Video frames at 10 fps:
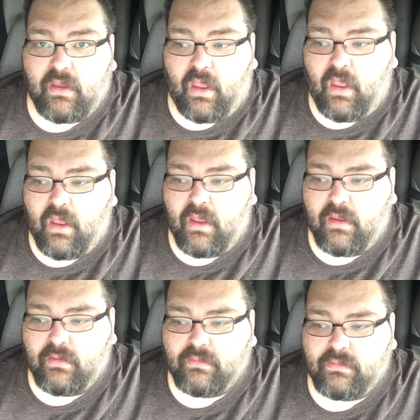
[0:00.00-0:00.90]

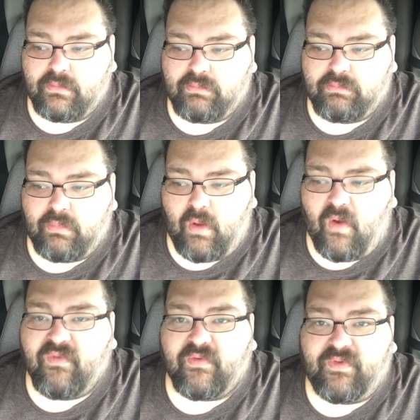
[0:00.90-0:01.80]
to
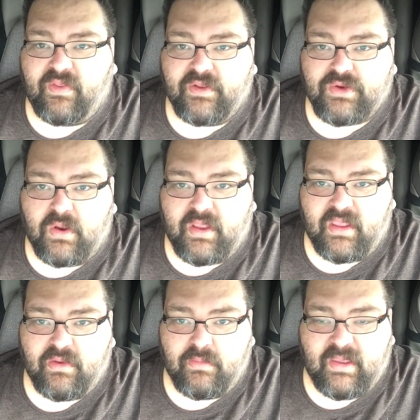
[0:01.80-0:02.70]
overfill the truck
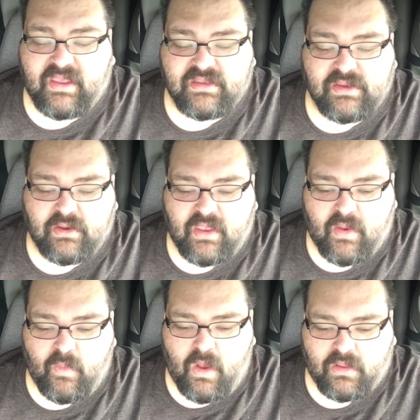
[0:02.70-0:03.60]
either to make it so you
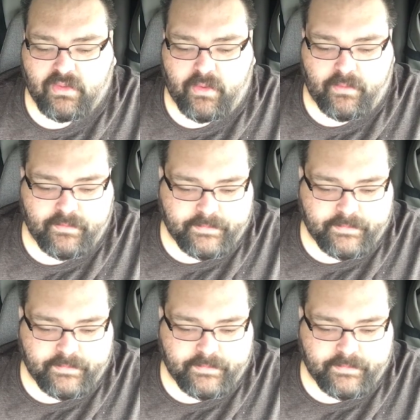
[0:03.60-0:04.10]
can't walk through.